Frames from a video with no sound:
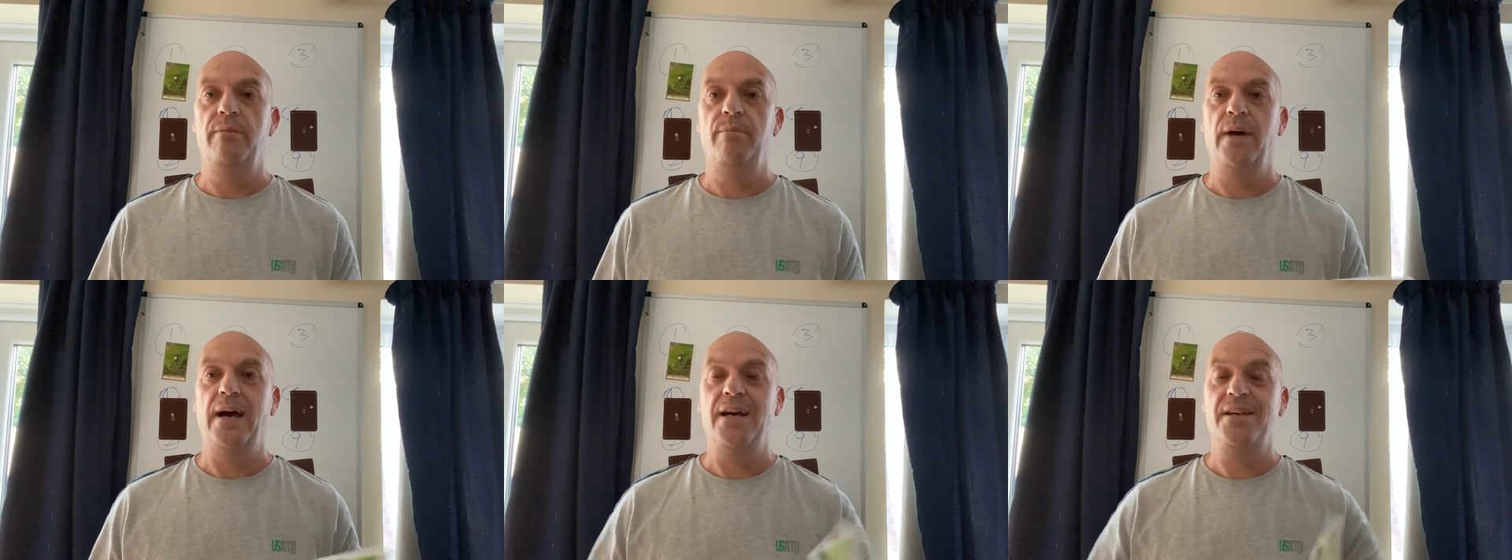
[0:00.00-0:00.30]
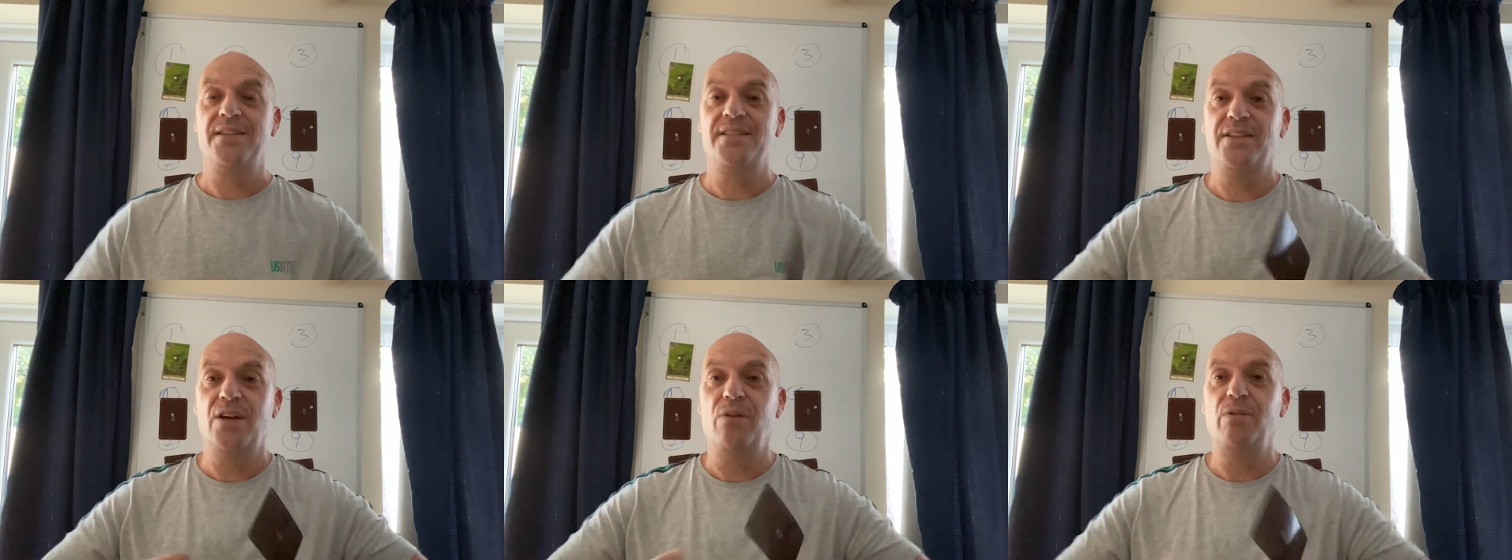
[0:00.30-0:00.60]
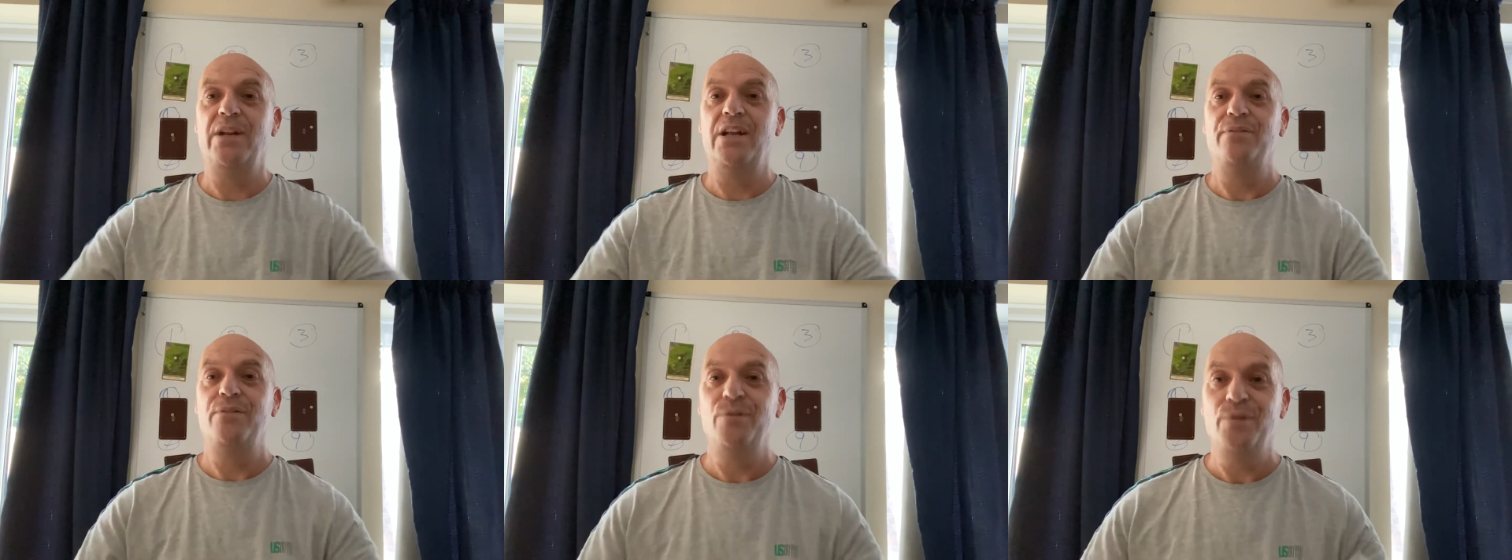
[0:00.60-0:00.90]
But at soul
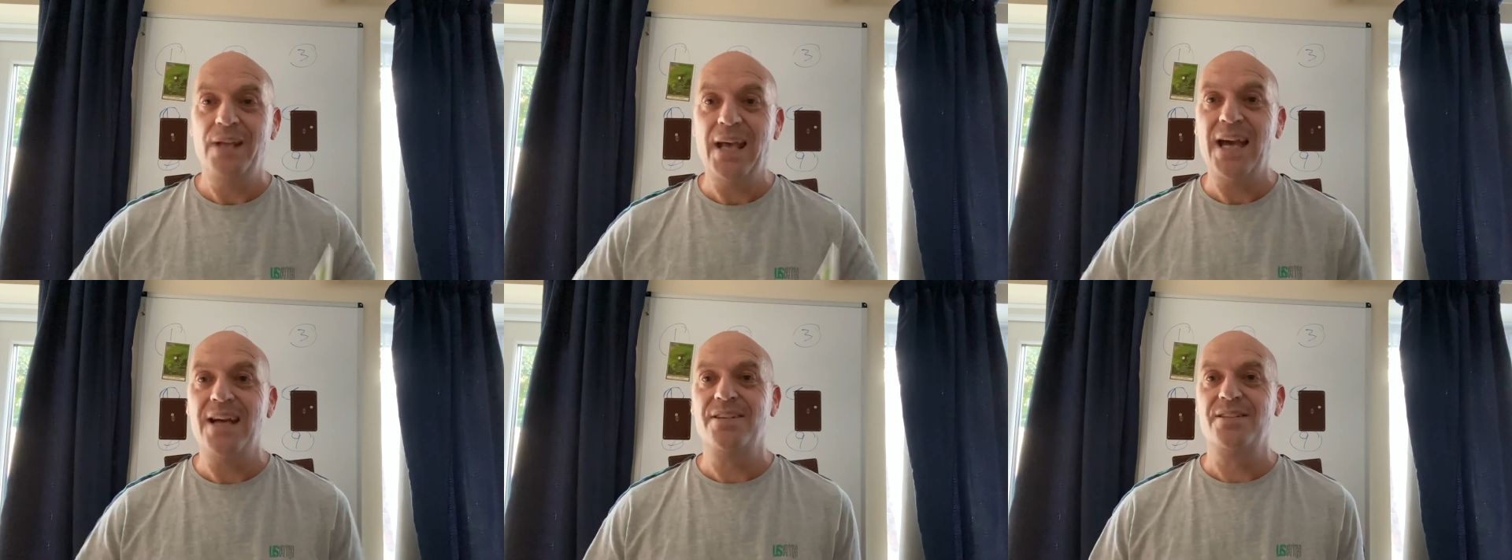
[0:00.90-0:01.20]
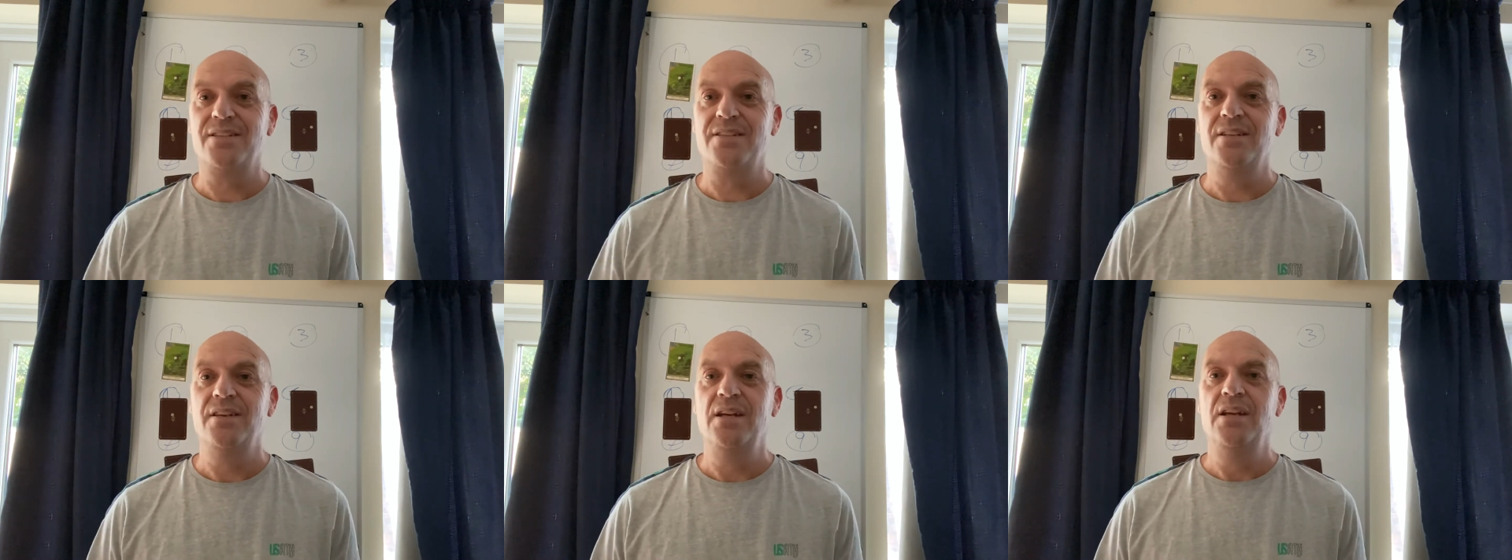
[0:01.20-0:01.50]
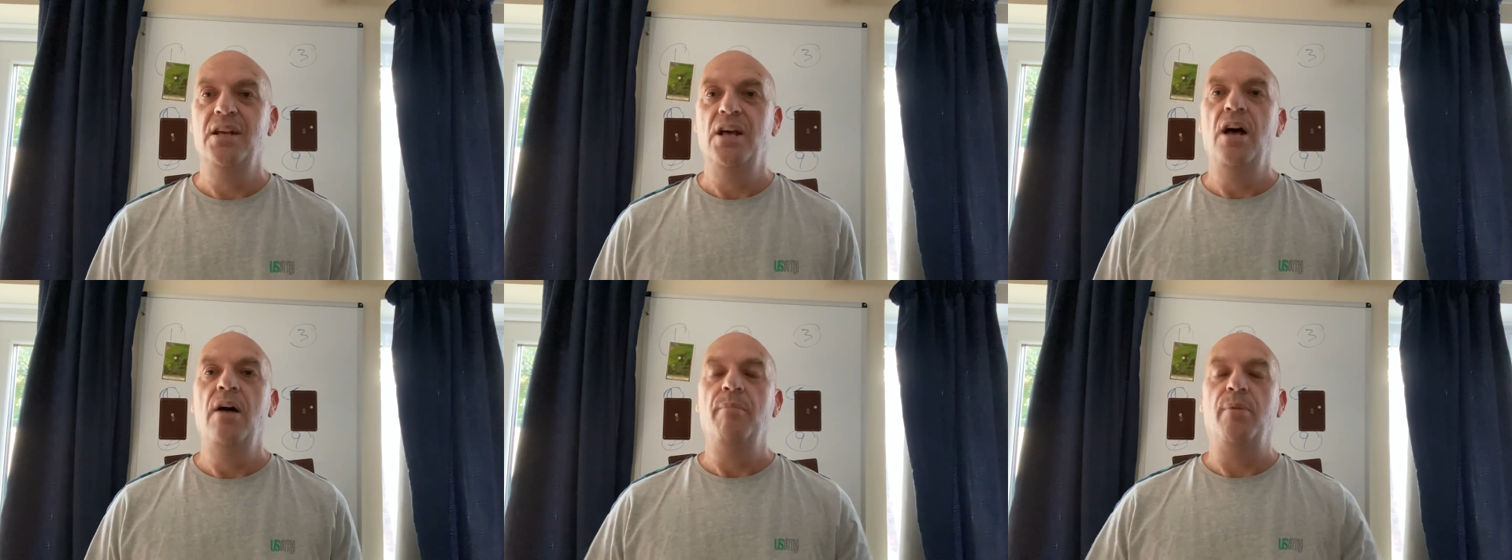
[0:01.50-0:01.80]
level, yes.
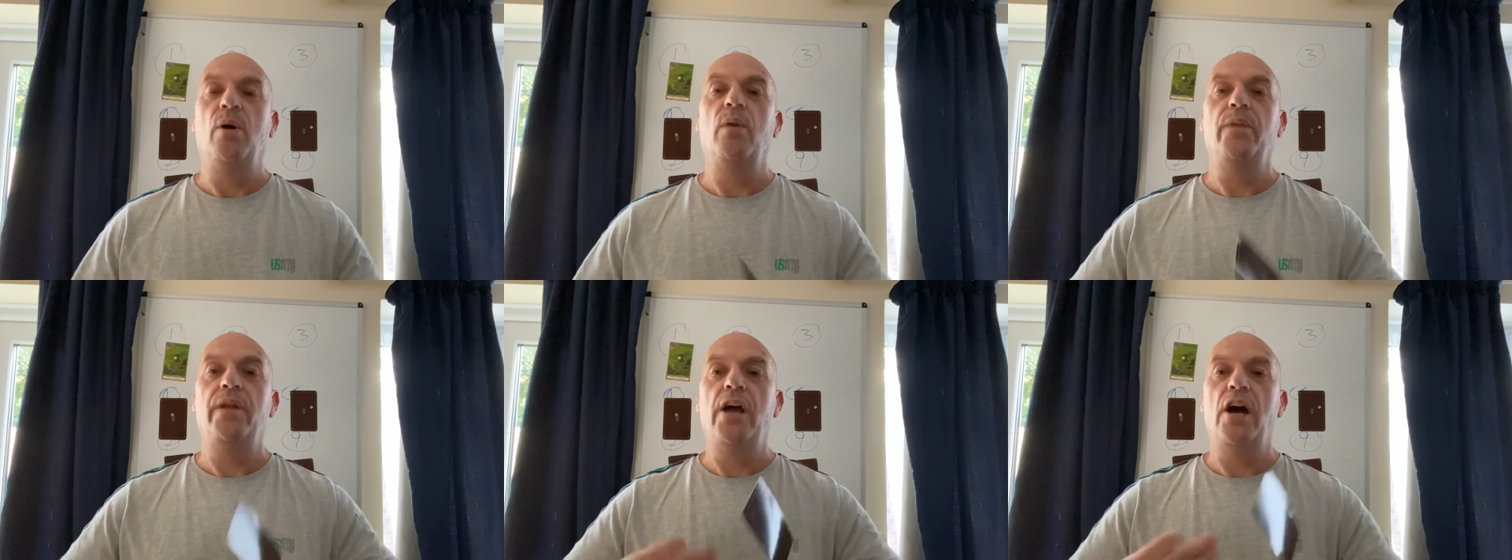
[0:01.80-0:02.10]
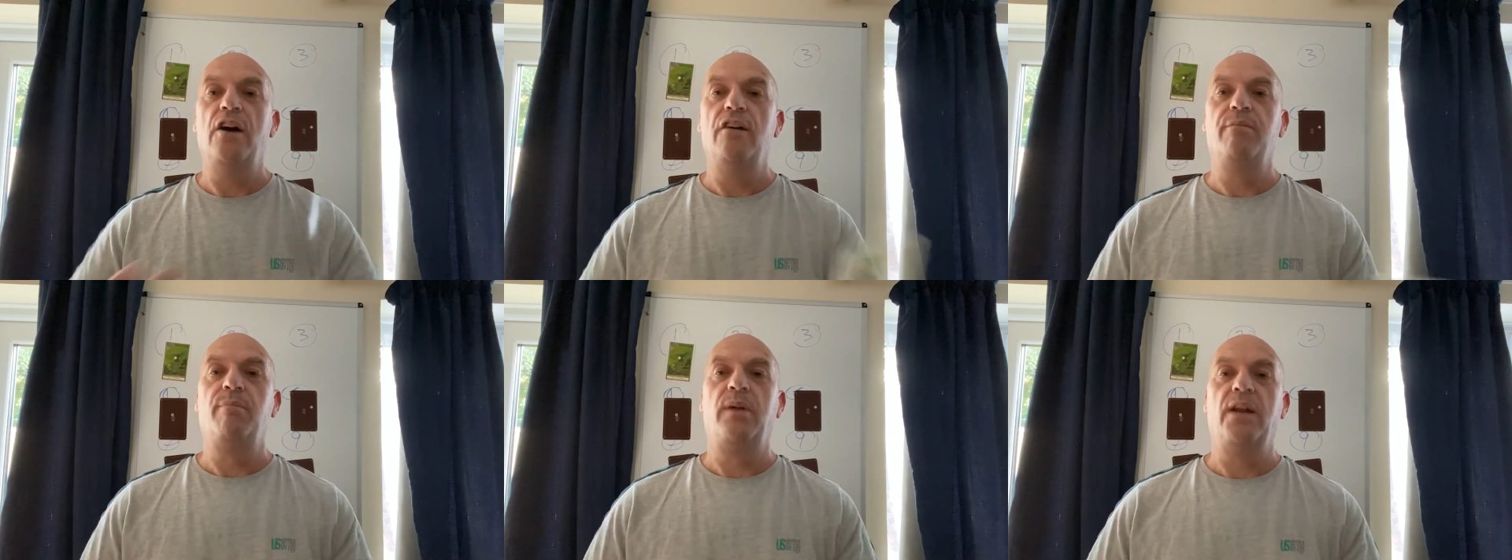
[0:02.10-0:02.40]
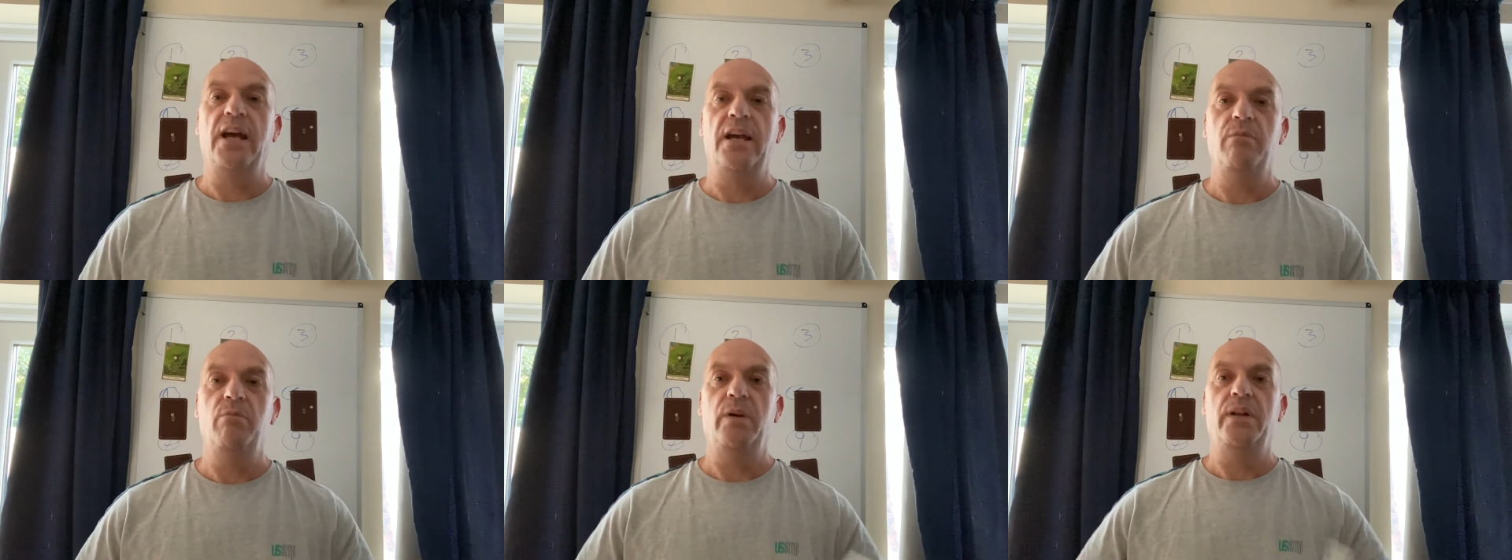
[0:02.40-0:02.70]
But on the earth plane,